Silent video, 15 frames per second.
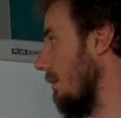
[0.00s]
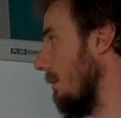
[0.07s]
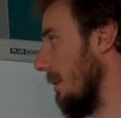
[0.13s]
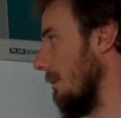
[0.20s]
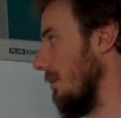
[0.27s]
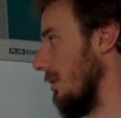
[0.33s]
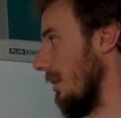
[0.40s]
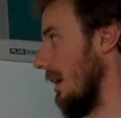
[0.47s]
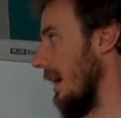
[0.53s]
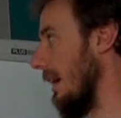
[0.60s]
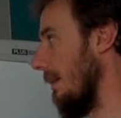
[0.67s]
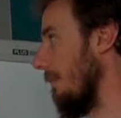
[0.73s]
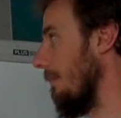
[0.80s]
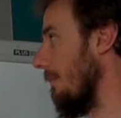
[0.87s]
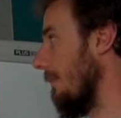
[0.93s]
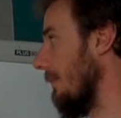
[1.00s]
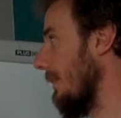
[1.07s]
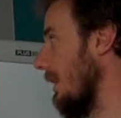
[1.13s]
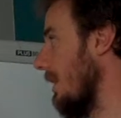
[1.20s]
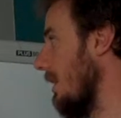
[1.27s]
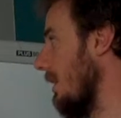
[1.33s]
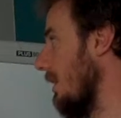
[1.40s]
bit more
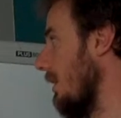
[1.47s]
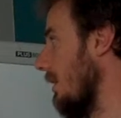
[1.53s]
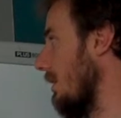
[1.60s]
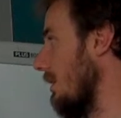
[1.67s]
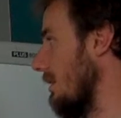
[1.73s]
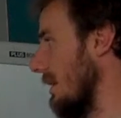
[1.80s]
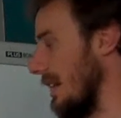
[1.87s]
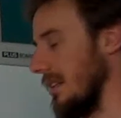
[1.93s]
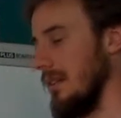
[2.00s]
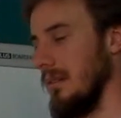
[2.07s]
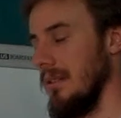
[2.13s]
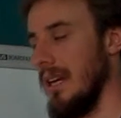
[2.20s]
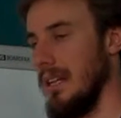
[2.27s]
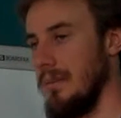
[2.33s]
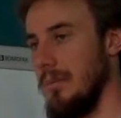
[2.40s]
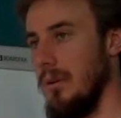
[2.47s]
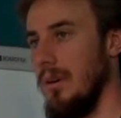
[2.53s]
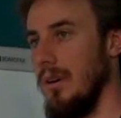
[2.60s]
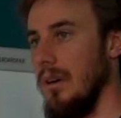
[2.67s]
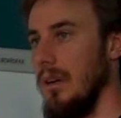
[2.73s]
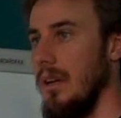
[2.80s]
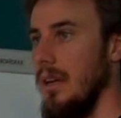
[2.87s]
takes
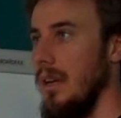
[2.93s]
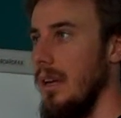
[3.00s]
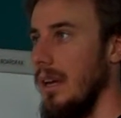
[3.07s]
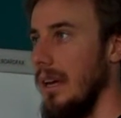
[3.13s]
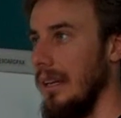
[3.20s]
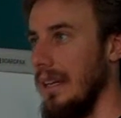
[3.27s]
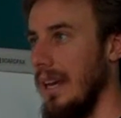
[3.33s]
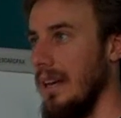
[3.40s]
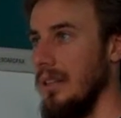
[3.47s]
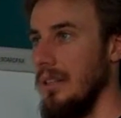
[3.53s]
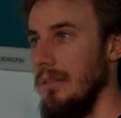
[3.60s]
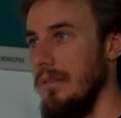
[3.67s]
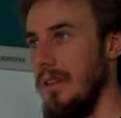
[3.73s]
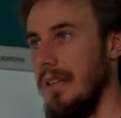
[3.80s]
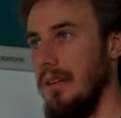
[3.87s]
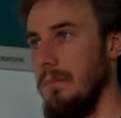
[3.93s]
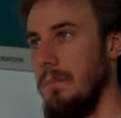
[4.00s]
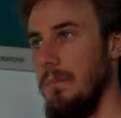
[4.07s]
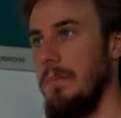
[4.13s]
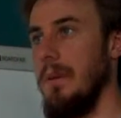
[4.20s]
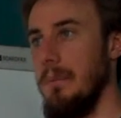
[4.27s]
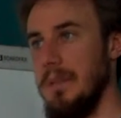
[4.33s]
more account of the
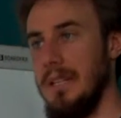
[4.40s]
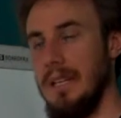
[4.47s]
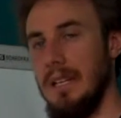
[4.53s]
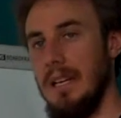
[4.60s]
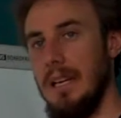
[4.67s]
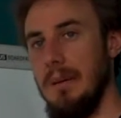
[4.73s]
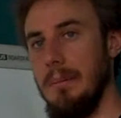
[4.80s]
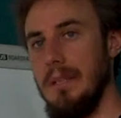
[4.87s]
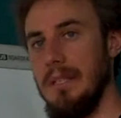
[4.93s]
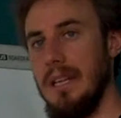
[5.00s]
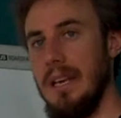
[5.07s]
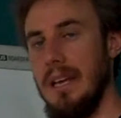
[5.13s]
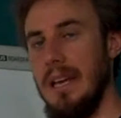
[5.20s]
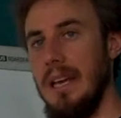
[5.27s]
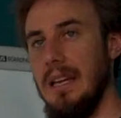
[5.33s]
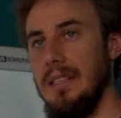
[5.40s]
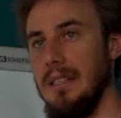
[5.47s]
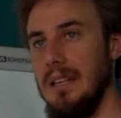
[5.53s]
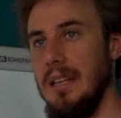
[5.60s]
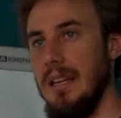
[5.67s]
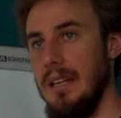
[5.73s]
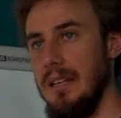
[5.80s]
particular image that it has,
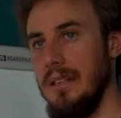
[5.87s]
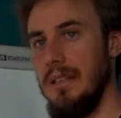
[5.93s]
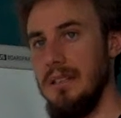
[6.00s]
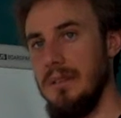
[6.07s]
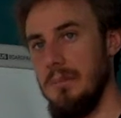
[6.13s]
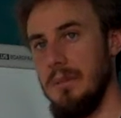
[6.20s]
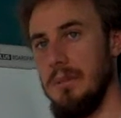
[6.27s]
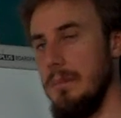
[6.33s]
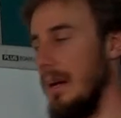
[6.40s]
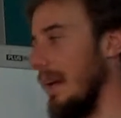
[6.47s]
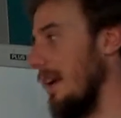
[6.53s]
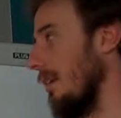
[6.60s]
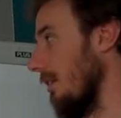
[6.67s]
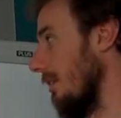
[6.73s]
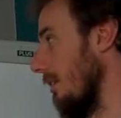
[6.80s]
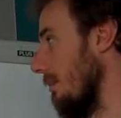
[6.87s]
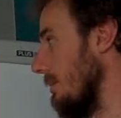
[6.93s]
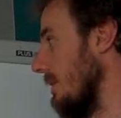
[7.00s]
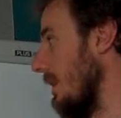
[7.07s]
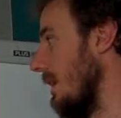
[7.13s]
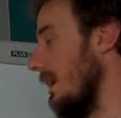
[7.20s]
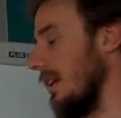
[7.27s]
and it does some smart
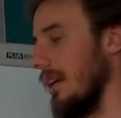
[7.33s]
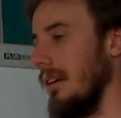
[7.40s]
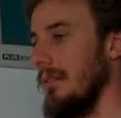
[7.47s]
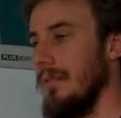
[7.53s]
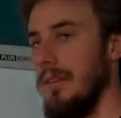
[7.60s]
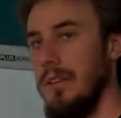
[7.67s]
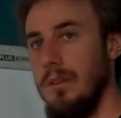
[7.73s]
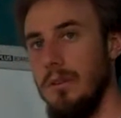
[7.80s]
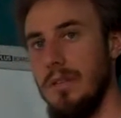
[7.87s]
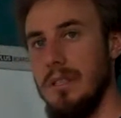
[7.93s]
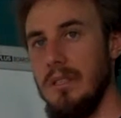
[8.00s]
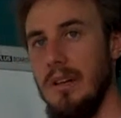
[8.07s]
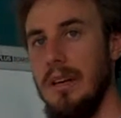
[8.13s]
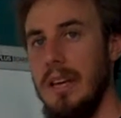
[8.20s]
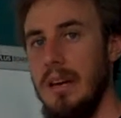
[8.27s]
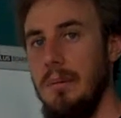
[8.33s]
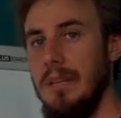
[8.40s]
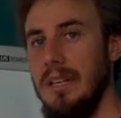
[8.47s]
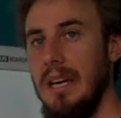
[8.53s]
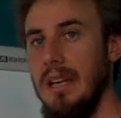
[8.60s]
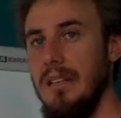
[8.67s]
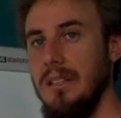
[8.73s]
algorithms. GIF, you decide how
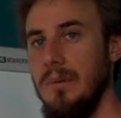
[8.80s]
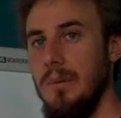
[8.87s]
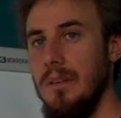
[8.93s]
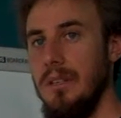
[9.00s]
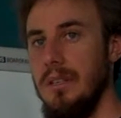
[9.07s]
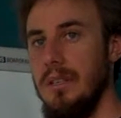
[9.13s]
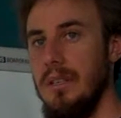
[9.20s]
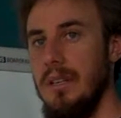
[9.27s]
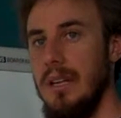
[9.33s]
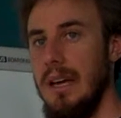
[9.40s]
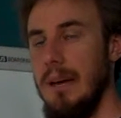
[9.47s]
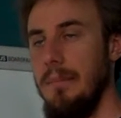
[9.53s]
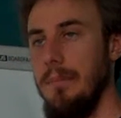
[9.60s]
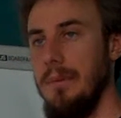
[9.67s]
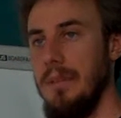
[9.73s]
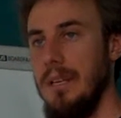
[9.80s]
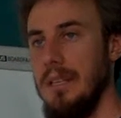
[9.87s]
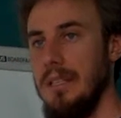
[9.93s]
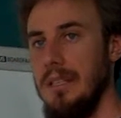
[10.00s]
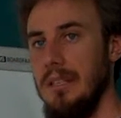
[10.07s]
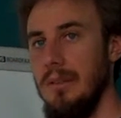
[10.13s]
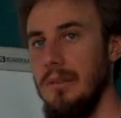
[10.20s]
many colours you want
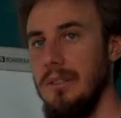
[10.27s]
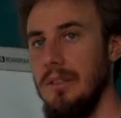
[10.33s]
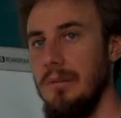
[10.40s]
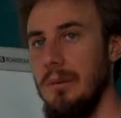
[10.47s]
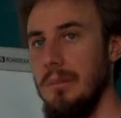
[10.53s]
it to use to